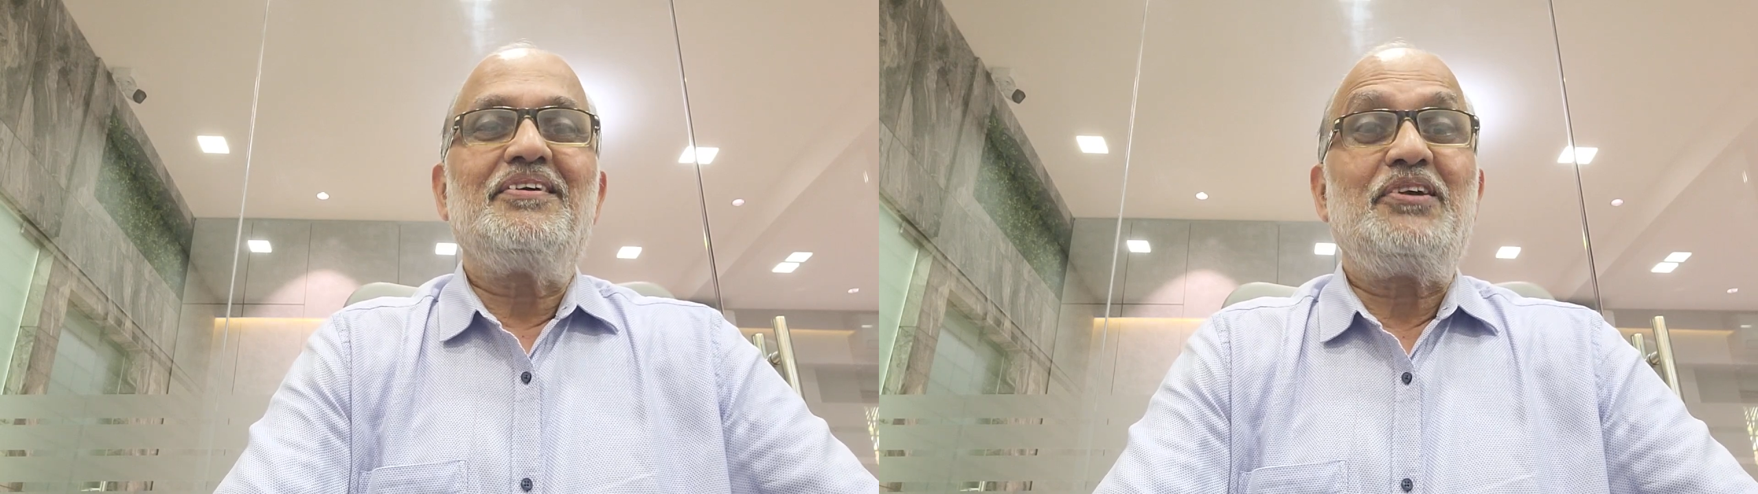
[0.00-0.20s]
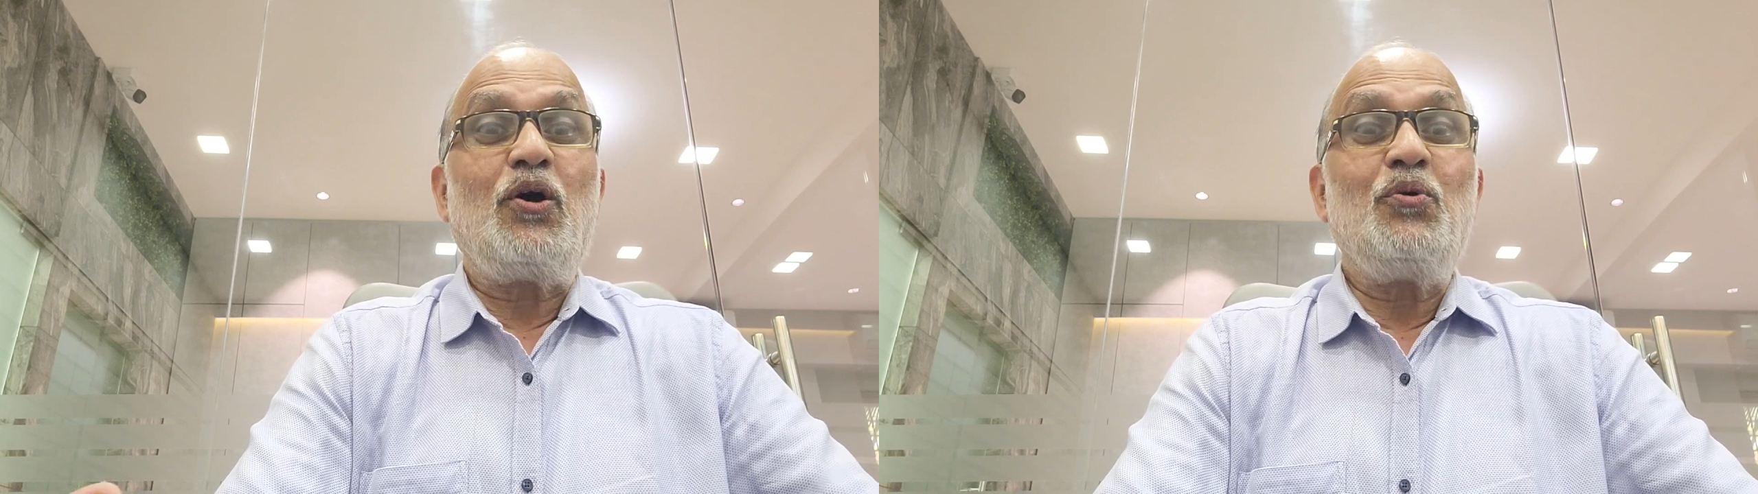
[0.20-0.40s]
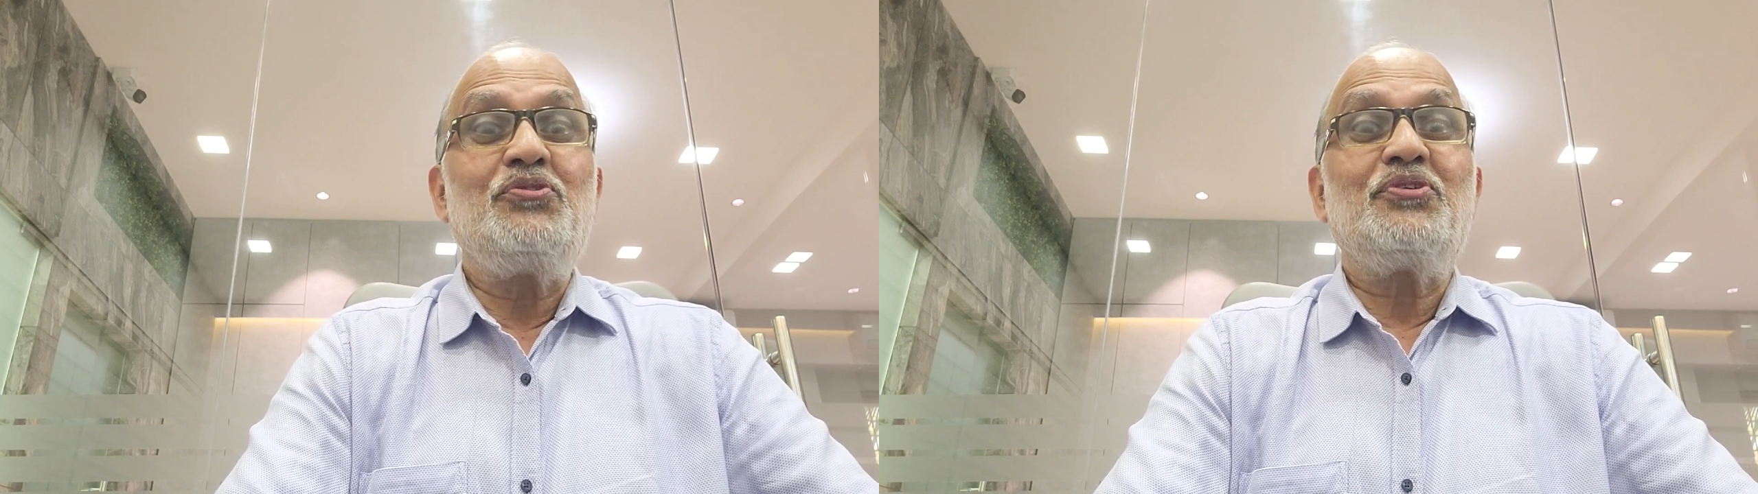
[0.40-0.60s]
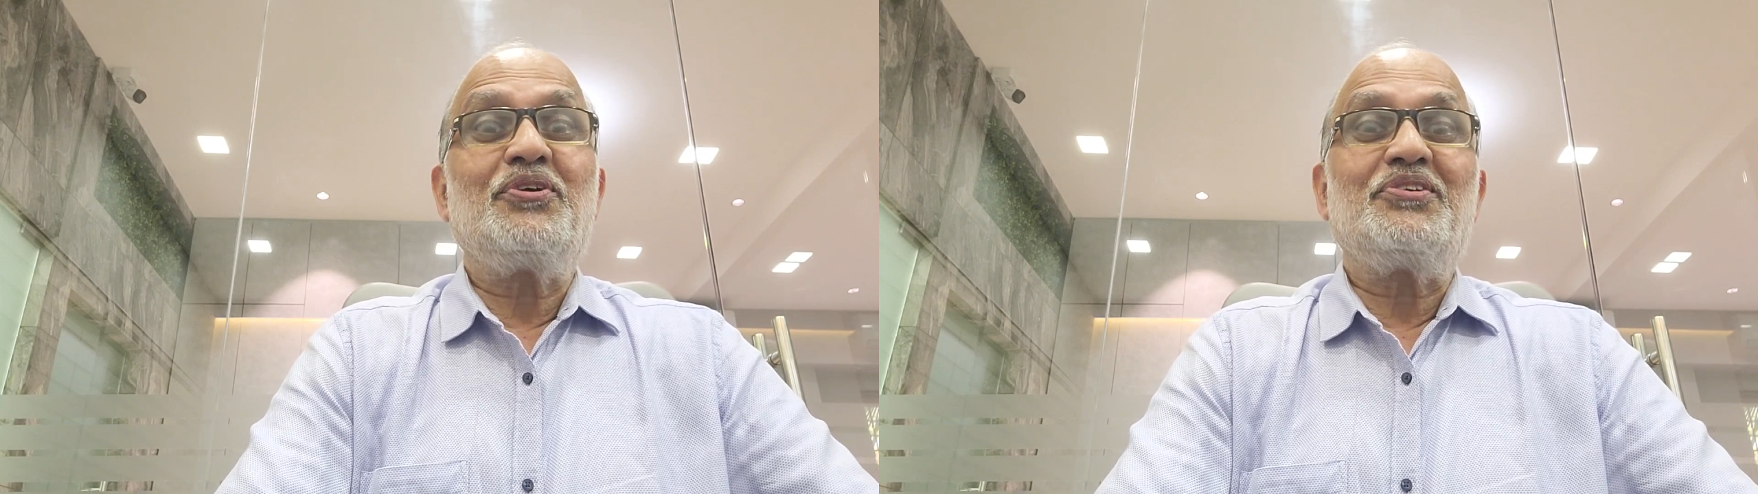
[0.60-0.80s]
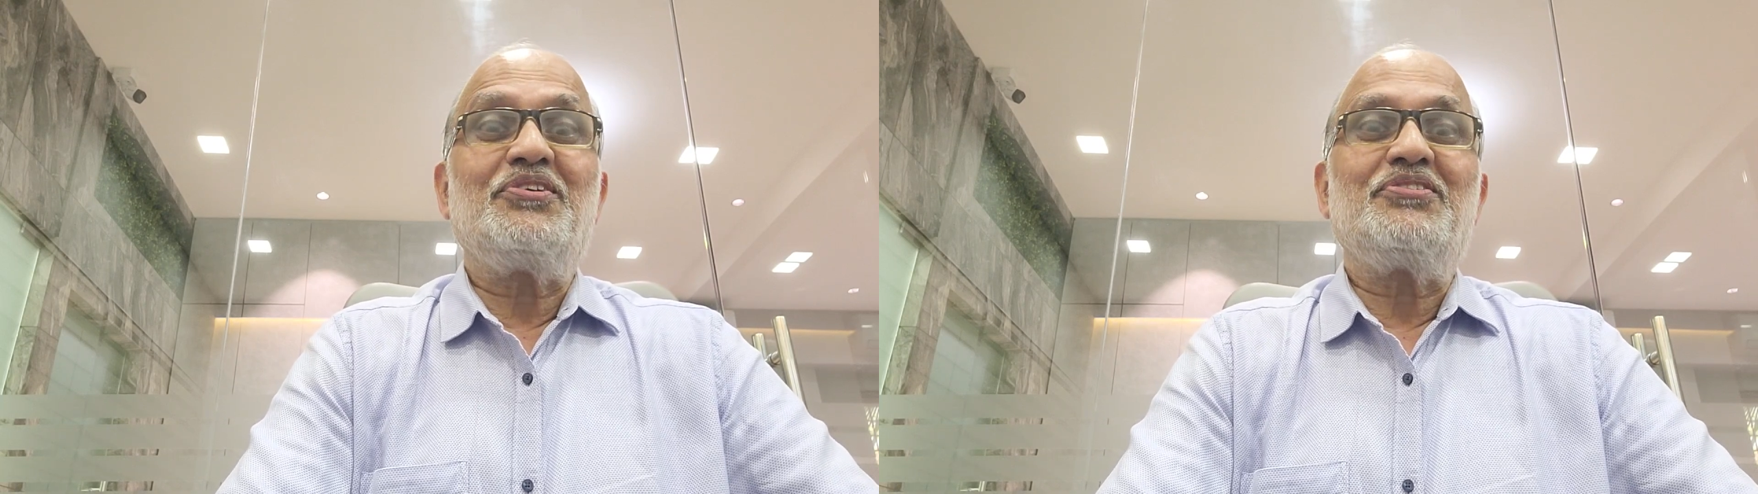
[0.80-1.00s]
doubts on